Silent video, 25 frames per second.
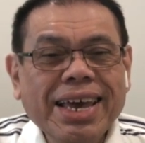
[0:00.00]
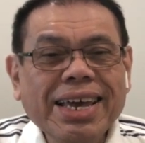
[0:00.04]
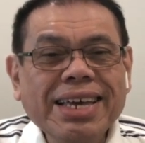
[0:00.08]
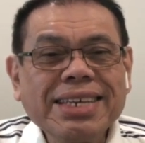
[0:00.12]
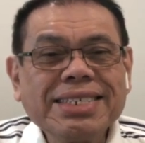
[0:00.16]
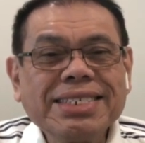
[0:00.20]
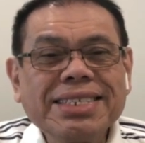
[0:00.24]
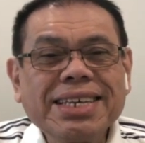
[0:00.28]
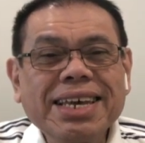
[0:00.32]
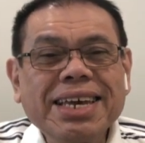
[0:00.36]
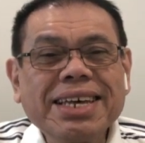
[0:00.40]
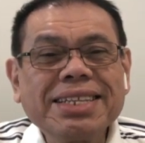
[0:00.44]
He
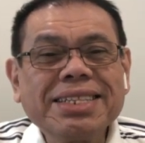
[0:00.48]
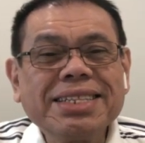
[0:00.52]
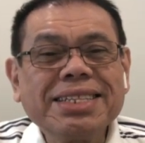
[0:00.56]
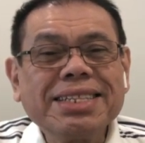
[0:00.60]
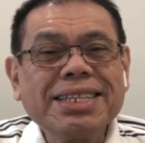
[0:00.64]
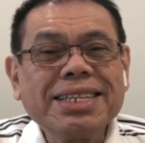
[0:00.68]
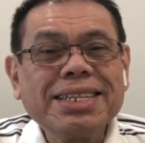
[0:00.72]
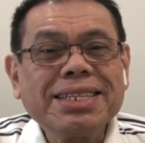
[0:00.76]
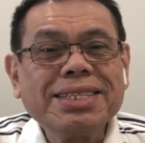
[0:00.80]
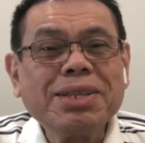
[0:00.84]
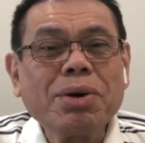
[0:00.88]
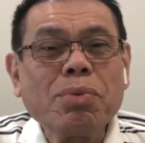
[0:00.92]
said,
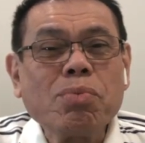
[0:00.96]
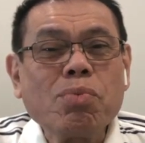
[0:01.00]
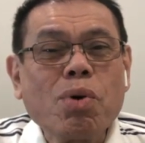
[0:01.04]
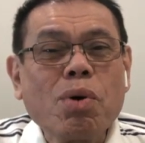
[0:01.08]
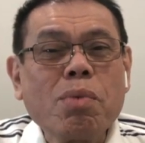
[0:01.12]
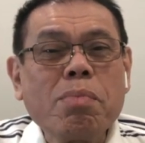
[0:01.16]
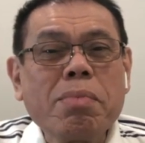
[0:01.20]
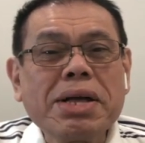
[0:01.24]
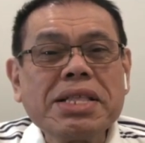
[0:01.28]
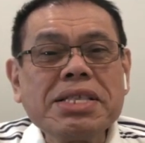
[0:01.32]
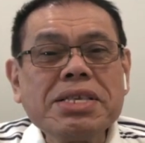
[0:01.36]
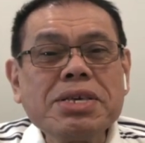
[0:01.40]
The
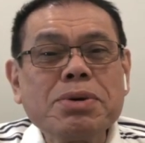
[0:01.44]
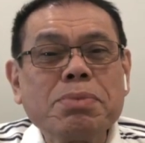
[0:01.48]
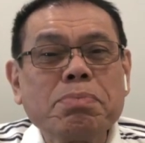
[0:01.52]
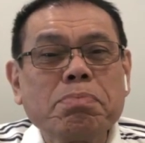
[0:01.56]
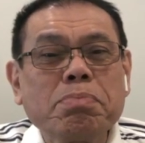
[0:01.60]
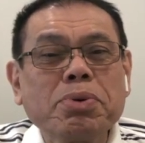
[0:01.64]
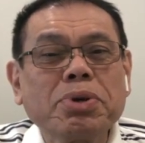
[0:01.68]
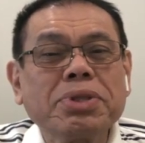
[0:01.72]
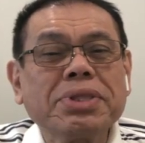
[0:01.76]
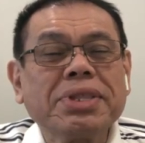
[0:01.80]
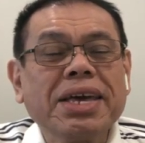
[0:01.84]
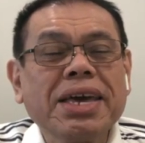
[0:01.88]
woman you
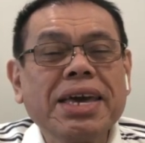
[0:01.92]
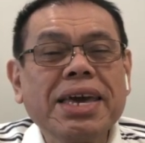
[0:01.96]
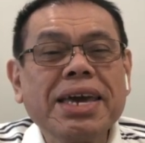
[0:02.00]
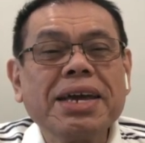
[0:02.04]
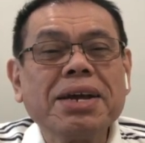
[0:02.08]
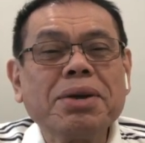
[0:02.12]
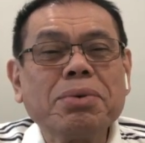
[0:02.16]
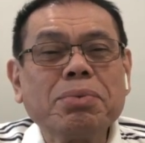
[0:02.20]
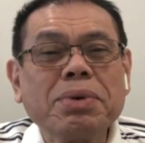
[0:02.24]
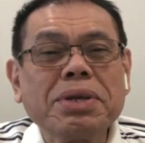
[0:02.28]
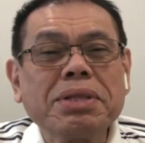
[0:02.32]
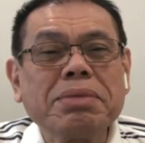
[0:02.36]
put
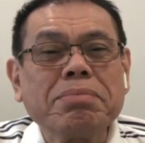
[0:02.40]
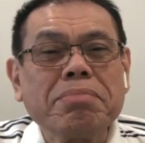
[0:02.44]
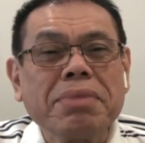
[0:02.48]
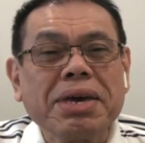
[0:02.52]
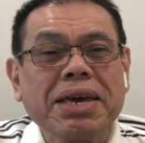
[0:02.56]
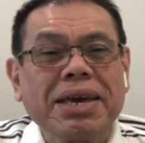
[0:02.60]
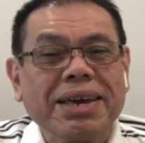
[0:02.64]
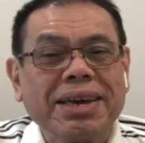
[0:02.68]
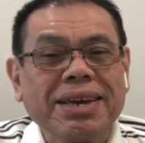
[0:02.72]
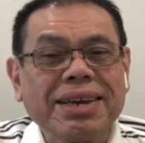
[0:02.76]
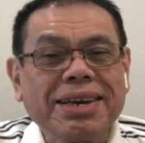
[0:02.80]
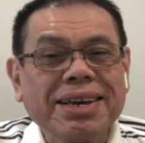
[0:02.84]
here with
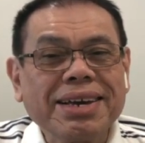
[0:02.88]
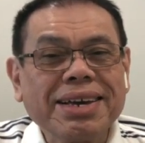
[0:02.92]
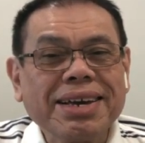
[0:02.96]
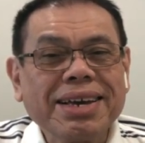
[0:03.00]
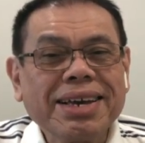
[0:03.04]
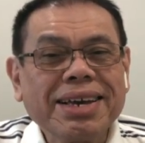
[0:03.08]
me,